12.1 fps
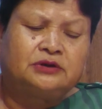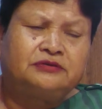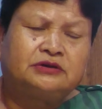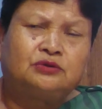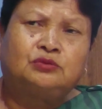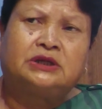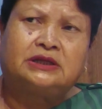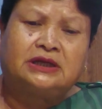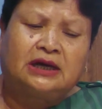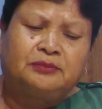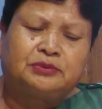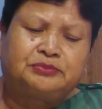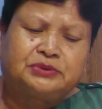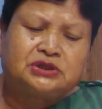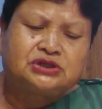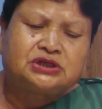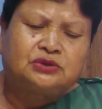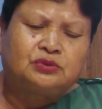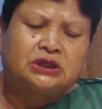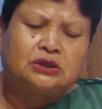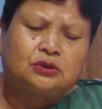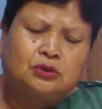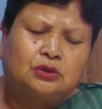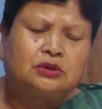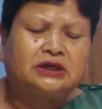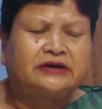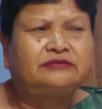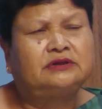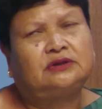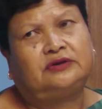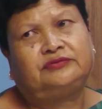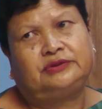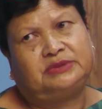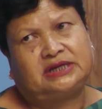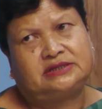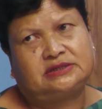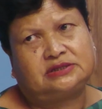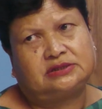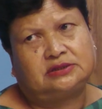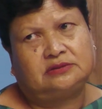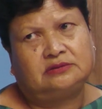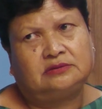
even with the population with low level of immunization.